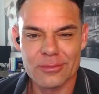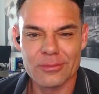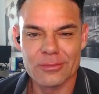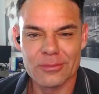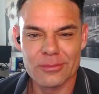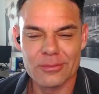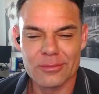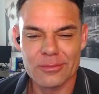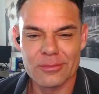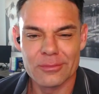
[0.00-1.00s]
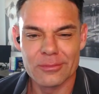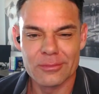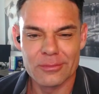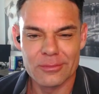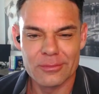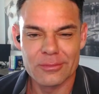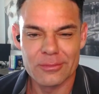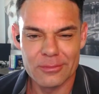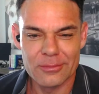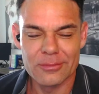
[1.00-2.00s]

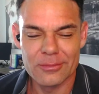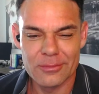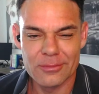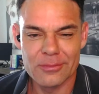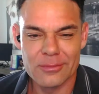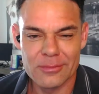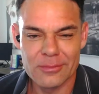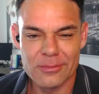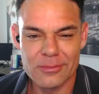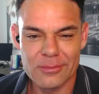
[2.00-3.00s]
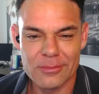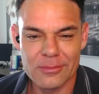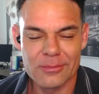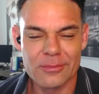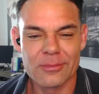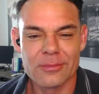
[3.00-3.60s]
The person shown says nothing.